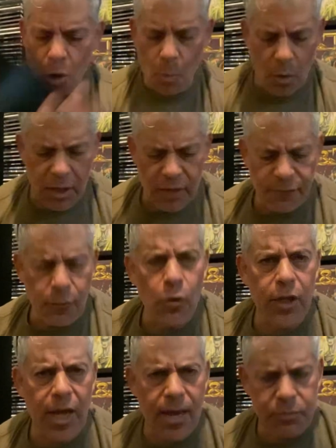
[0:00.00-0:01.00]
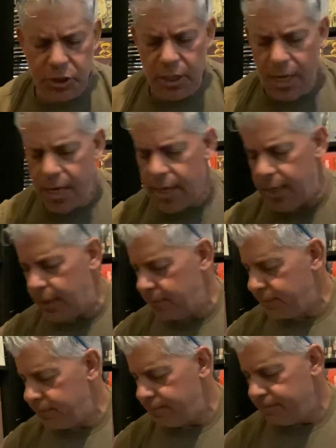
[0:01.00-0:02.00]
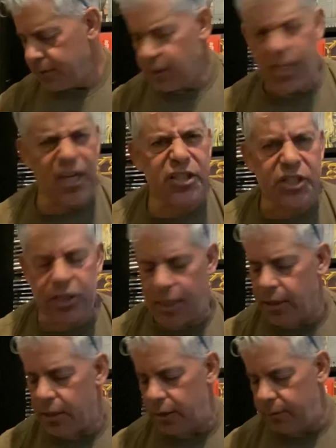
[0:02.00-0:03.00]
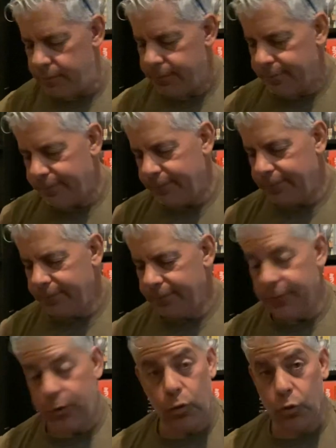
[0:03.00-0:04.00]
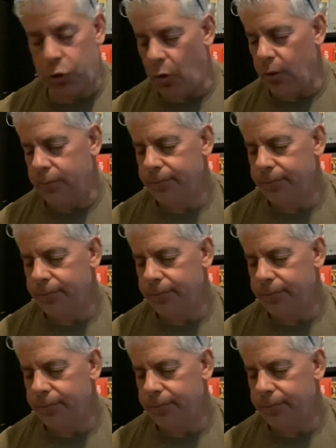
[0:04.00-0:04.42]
Working for the MCA. Leonard Skinner. Cool song.